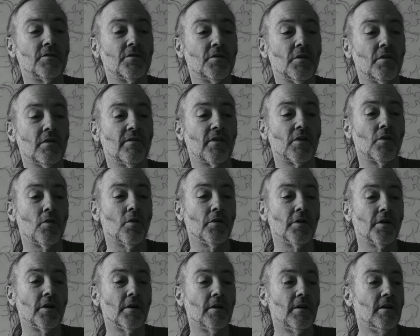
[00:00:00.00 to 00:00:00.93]
sort of a
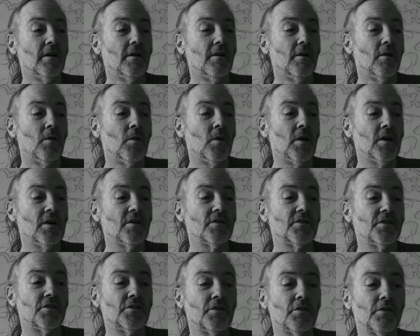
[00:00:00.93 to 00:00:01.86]
corner, while
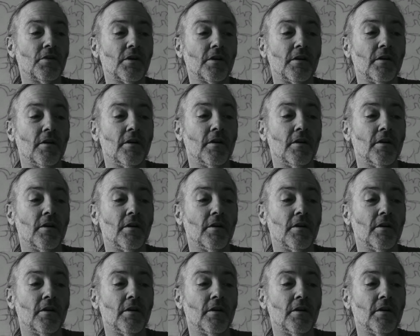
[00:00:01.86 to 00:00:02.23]
she told